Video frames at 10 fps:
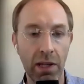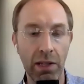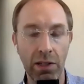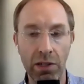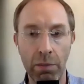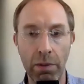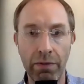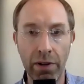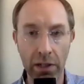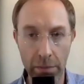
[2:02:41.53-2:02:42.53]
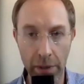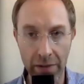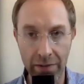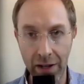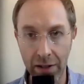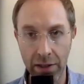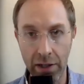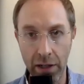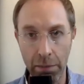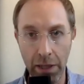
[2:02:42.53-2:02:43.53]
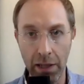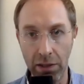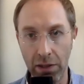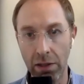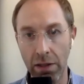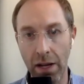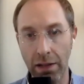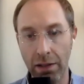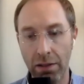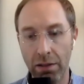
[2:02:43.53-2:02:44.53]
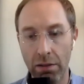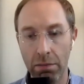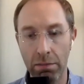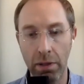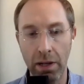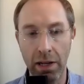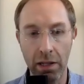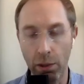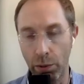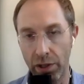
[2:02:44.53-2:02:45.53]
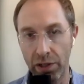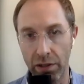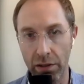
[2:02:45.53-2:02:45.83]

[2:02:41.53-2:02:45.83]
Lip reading: it should be funded by voluntary means, not by coercion.